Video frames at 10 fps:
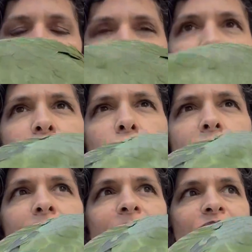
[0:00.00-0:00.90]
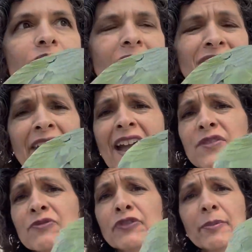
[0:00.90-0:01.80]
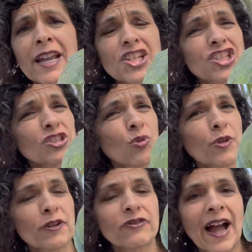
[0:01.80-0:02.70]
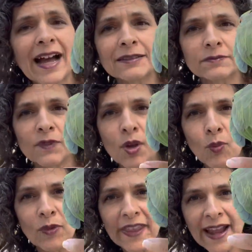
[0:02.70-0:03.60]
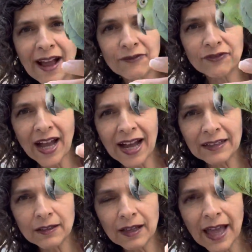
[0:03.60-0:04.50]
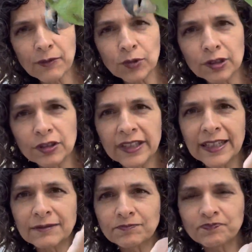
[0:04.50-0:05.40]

either they have inflammation or they're fat. When they have fat and we're looking,